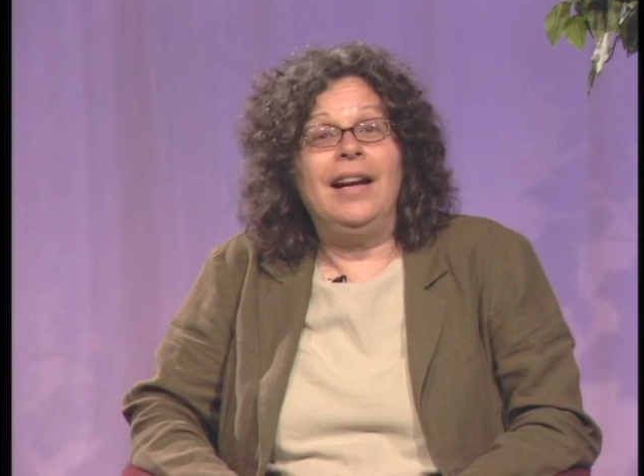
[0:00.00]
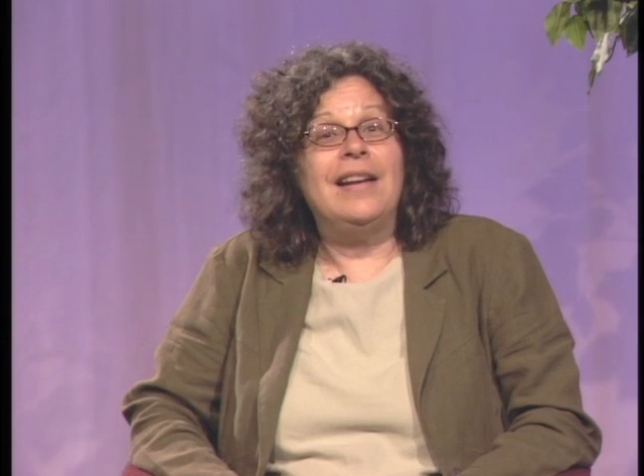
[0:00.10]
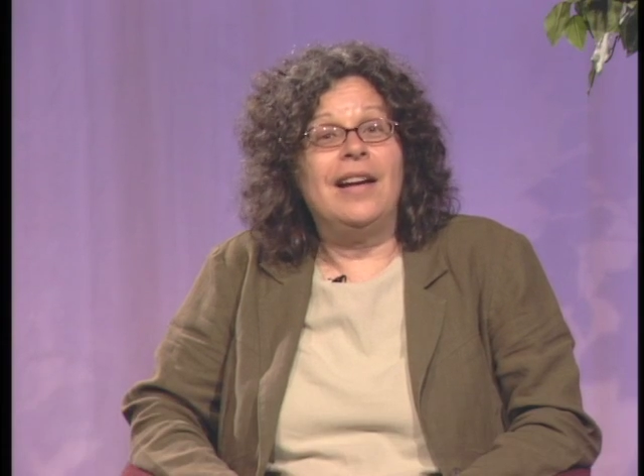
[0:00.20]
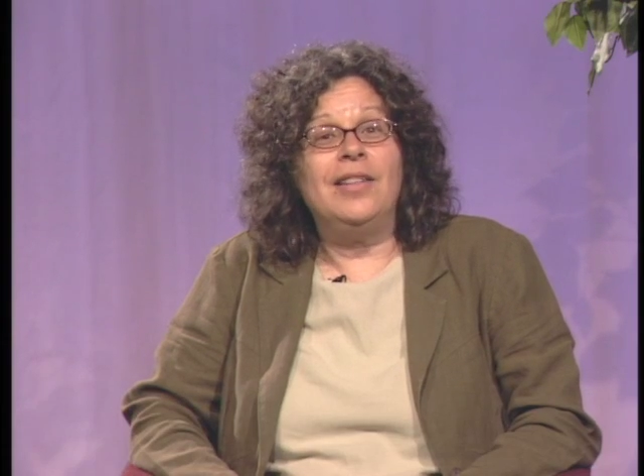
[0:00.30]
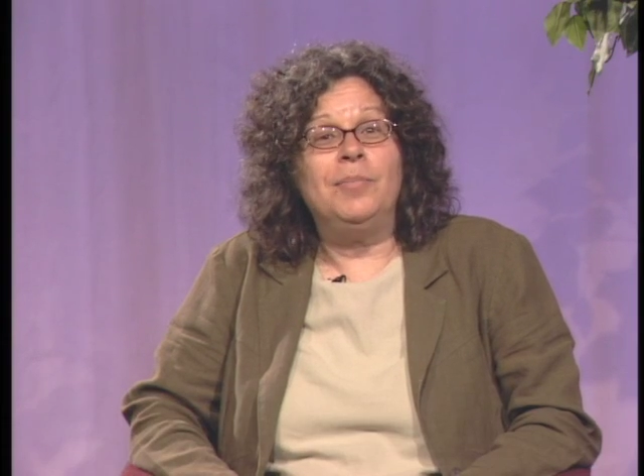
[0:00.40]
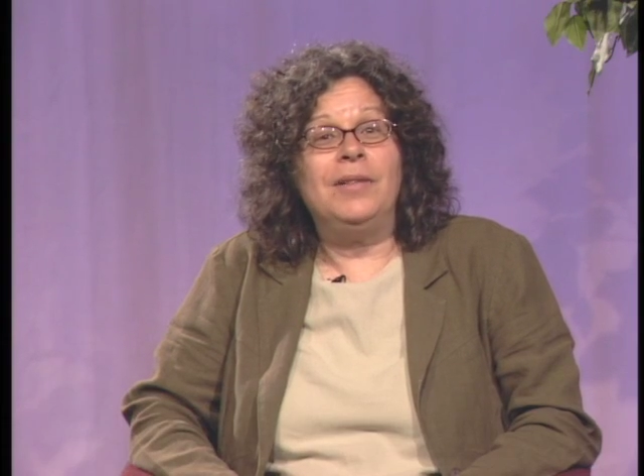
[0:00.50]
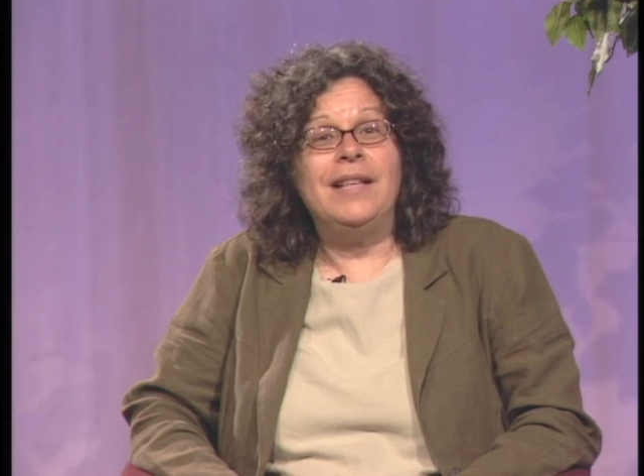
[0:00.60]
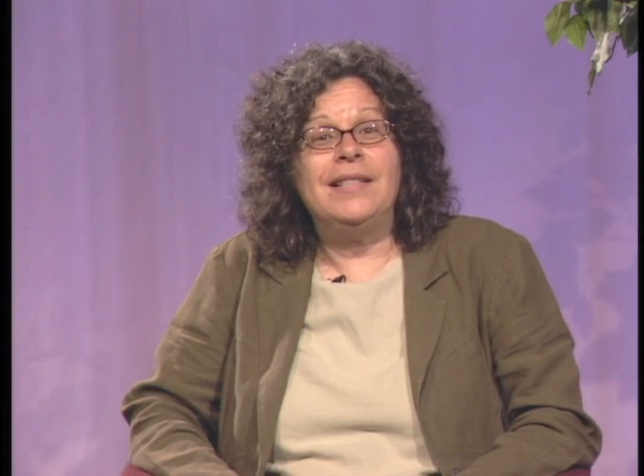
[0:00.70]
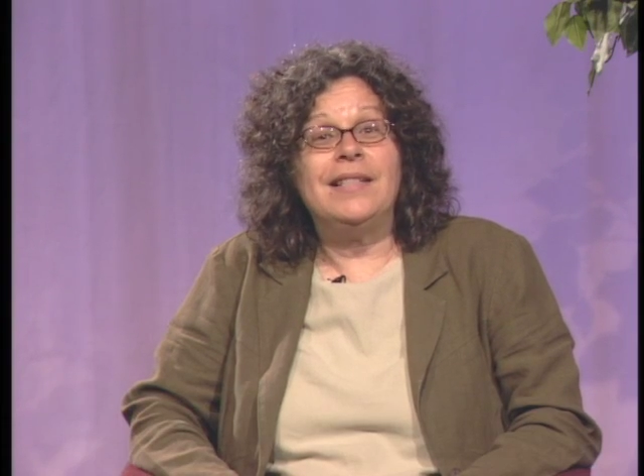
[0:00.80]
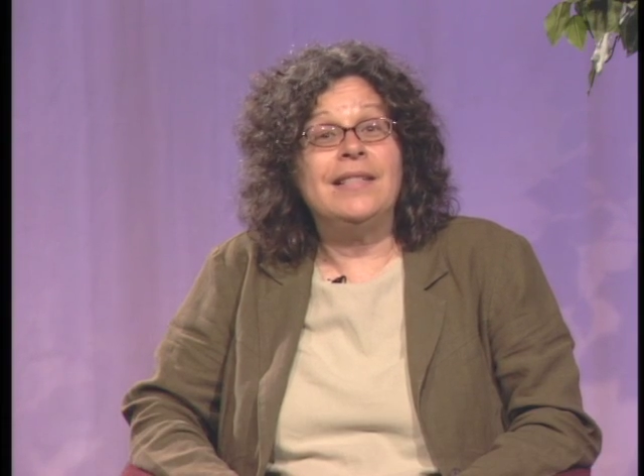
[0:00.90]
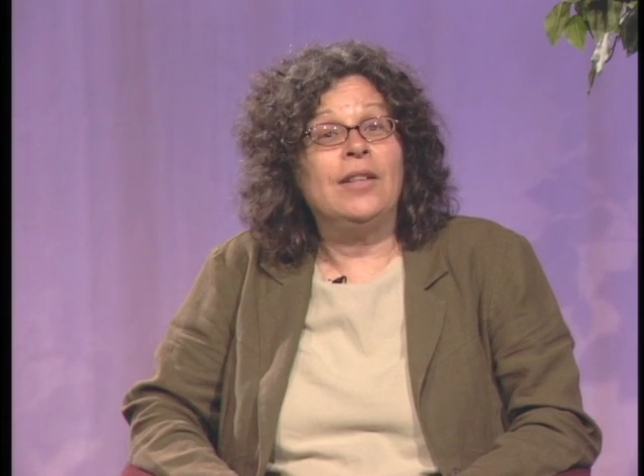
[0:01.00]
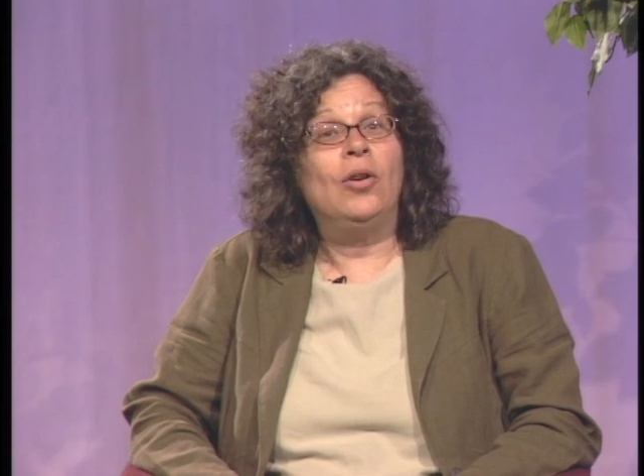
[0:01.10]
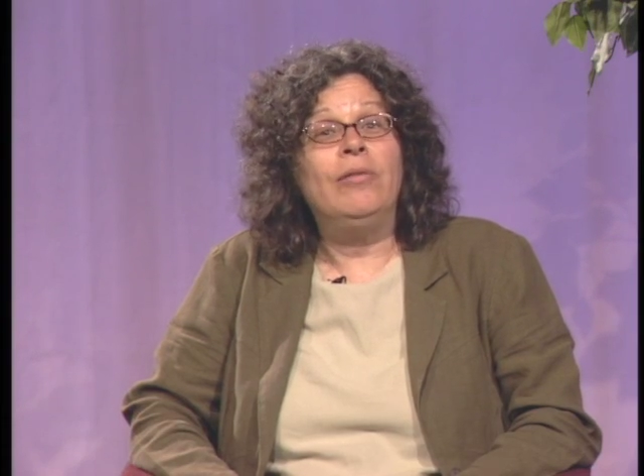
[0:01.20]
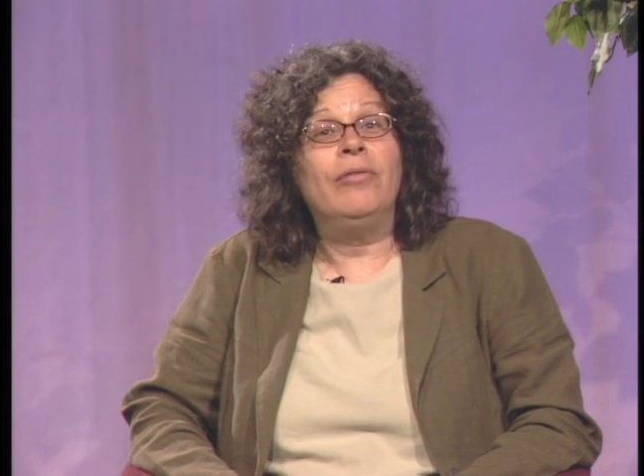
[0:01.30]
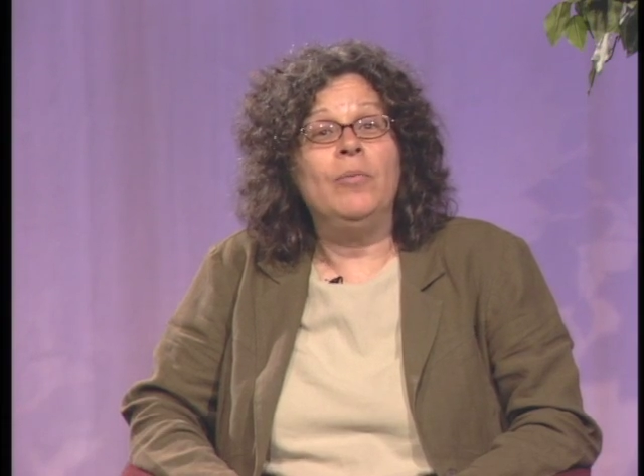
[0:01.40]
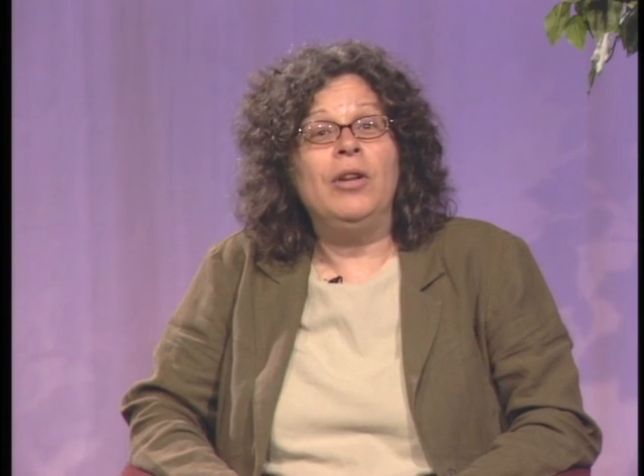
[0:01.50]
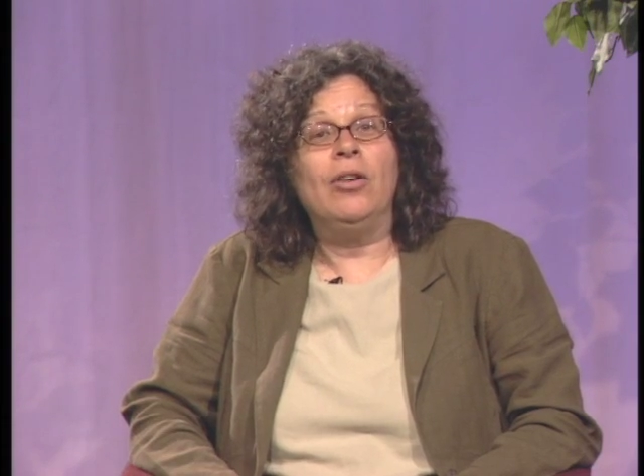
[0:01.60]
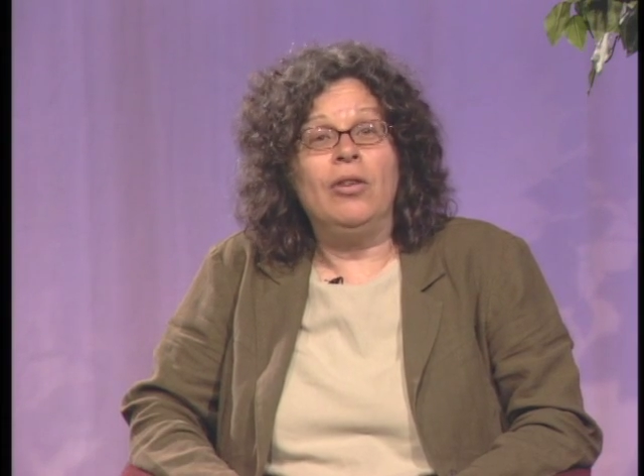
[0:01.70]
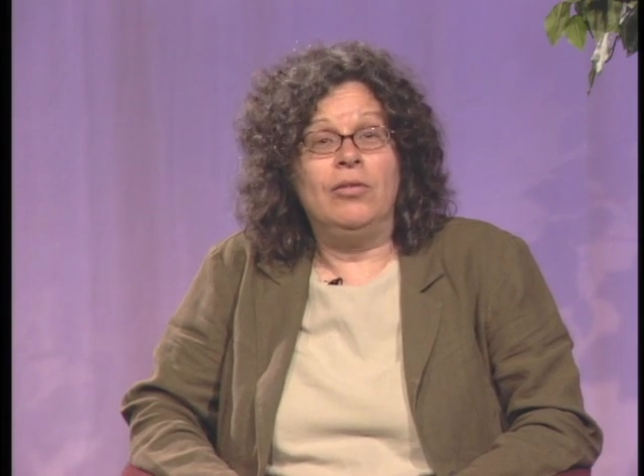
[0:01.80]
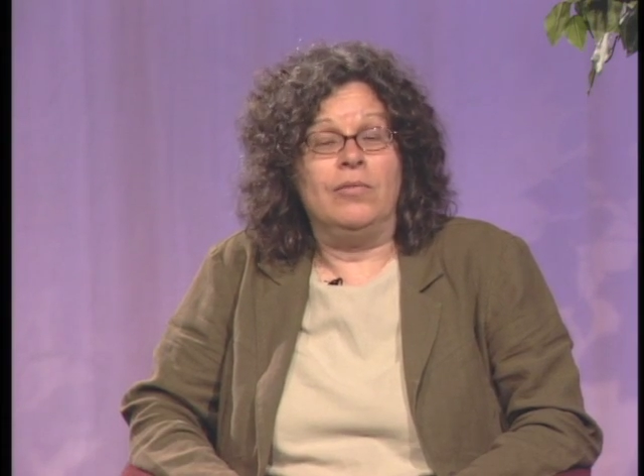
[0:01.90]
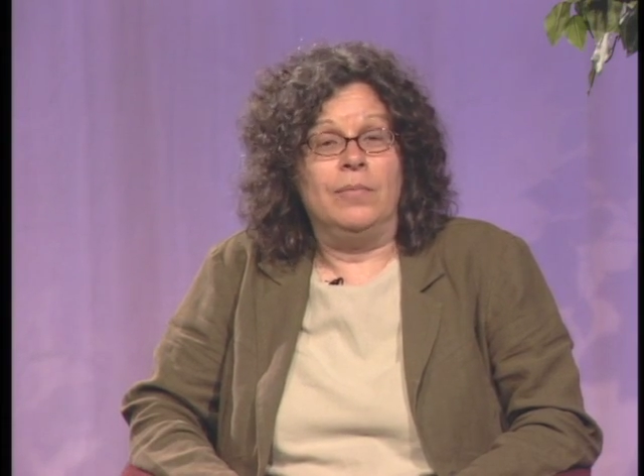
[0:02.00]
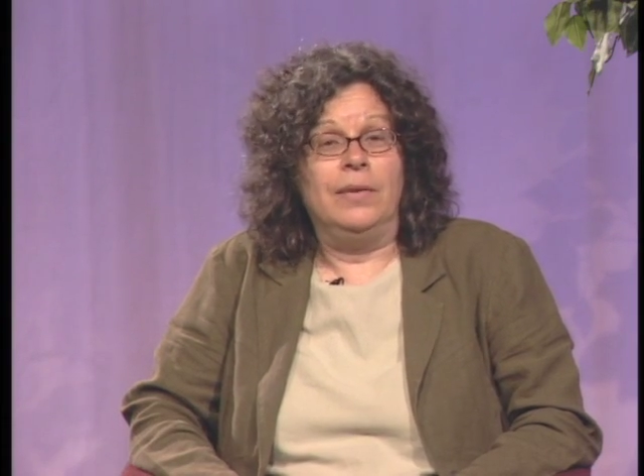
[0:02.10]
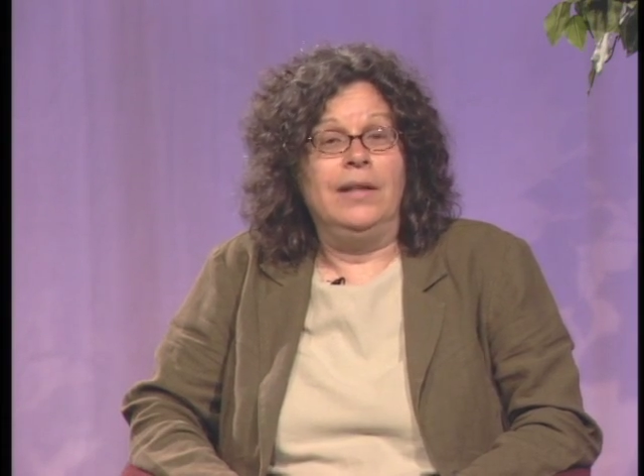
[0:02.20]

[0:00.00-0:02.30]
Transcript: in other places, or from your home.